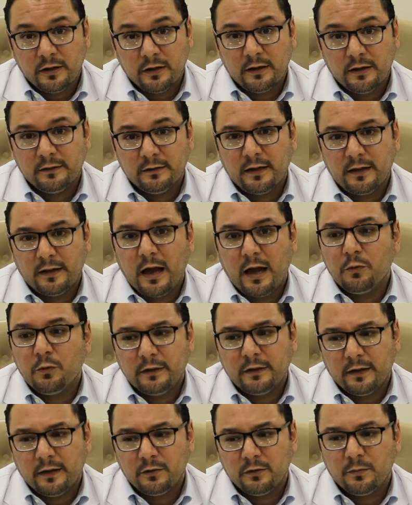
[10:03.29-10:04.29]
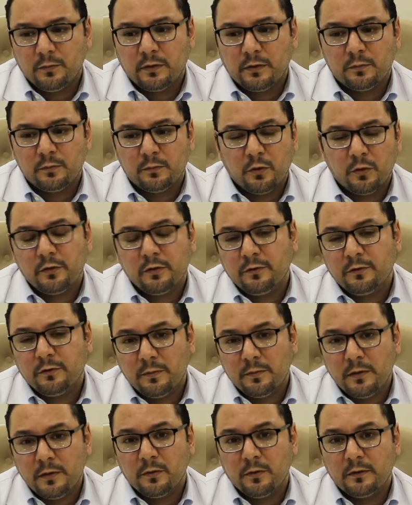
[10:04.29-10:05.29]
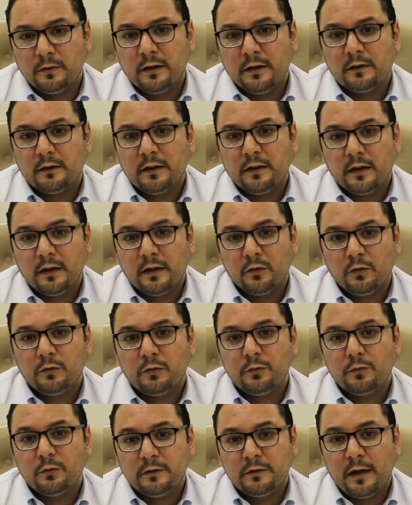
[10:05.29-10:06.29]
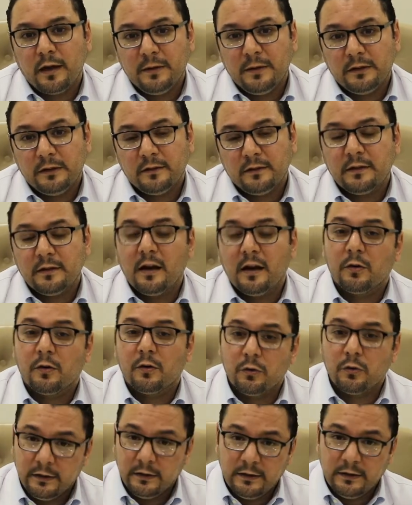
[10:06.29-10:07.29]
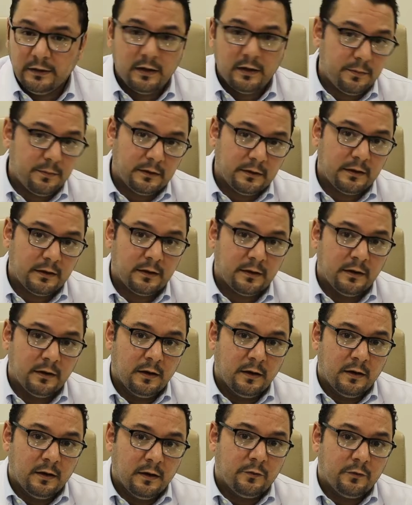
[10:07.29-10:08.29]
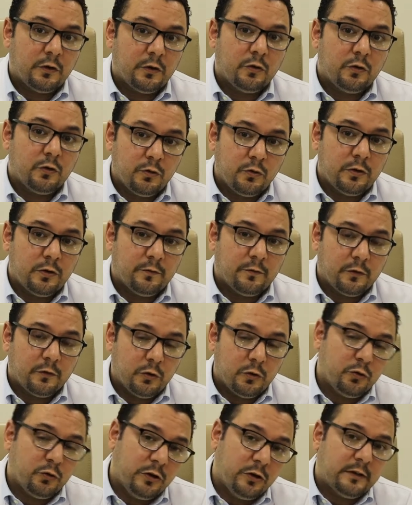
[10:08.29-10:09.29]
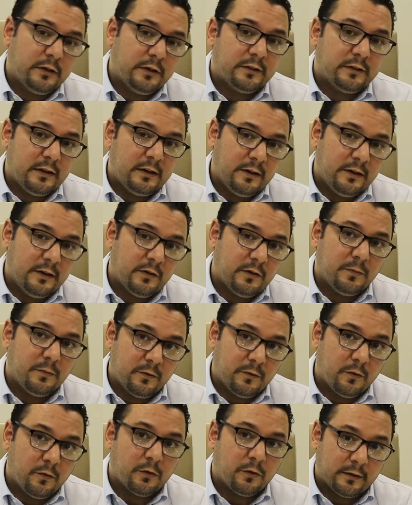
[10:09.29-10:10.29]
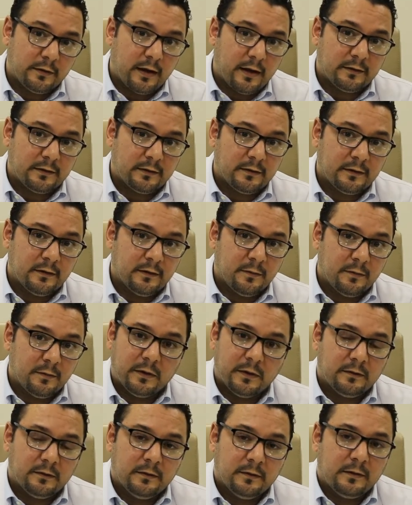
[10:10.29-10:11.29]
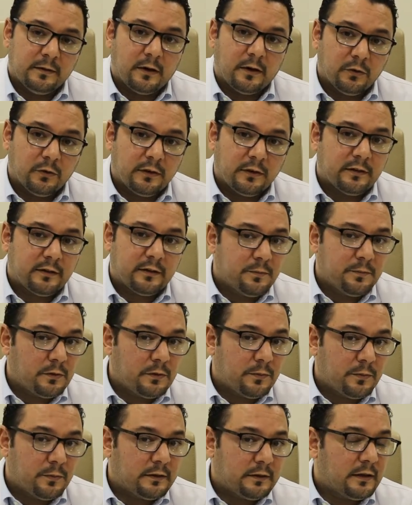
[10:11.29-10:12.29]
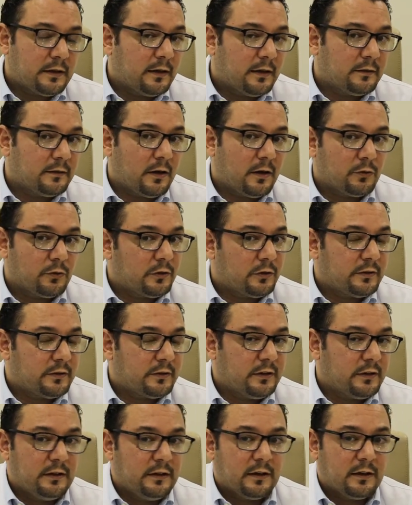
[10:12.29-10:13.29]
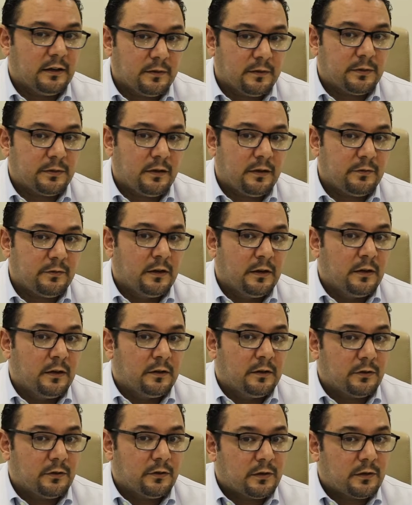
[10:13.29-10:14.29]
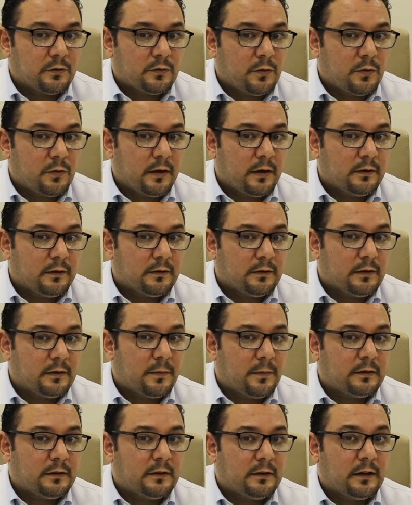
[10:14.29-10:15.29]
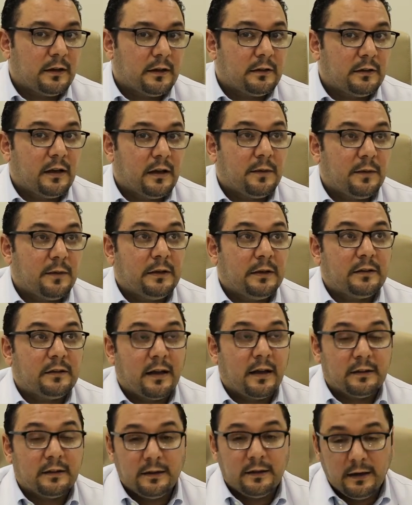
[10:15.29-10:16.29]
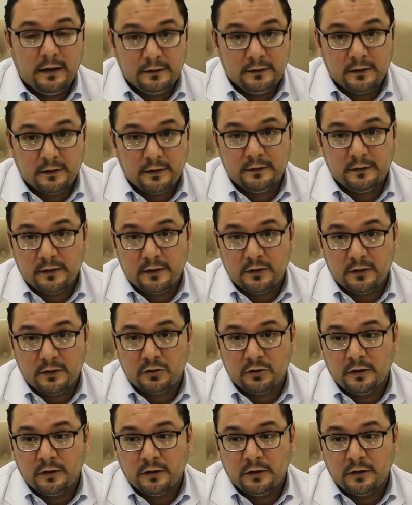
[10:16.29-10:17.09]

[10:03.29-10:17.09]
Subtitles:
And I would assume that most of the people, they are diagnosed with diabetes, they are already diabetic few years even before that. But they are not asymptomatic and they are not screening themselves, so that's why they might detect the diabetes at later stage.